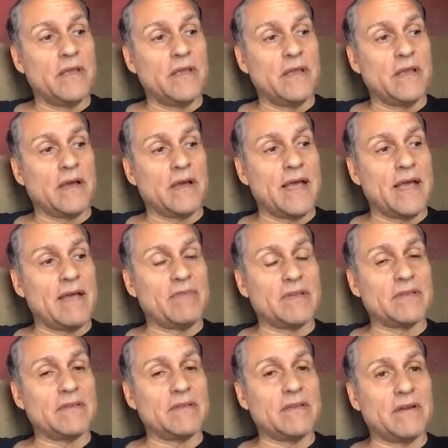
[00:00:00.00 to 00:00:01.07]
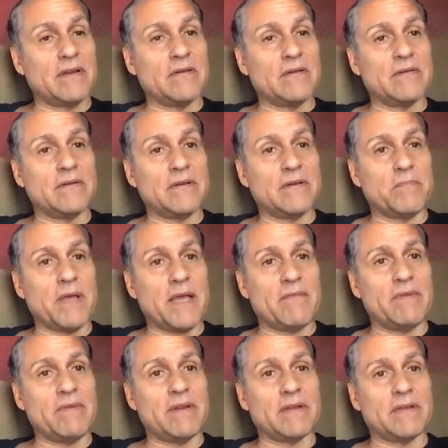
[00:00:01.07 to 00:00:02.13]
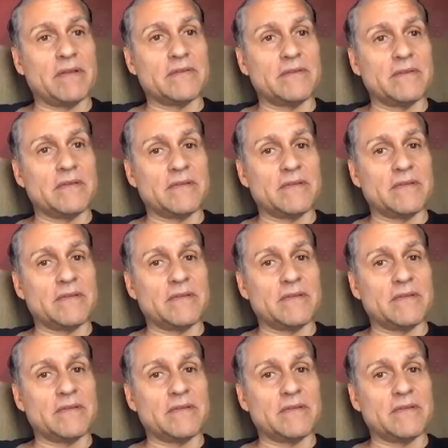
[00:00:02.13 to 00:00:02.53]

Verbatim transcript: I haven't, you know, I'm having an